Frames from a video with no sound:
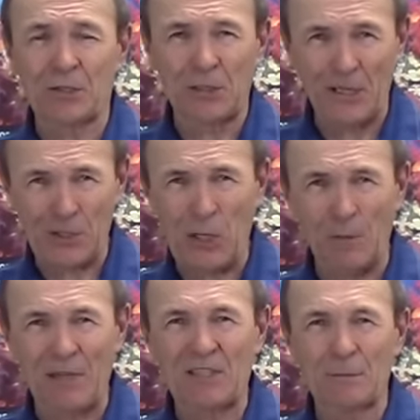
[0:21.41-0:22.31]
a lot of
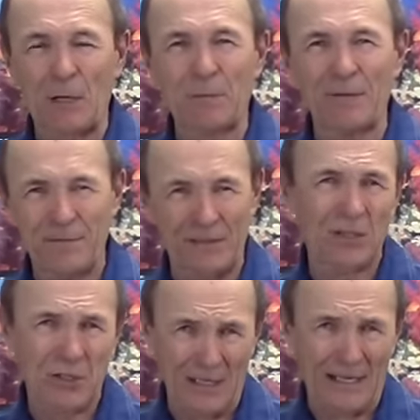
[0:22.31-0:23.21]
comments about my
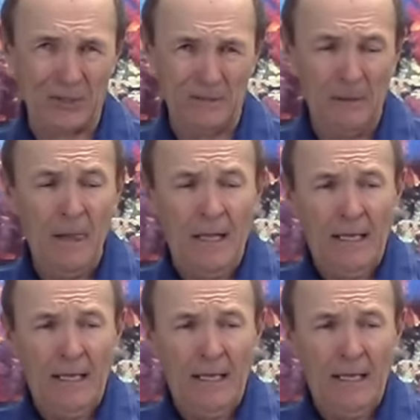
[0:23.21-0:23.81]
vintage collection,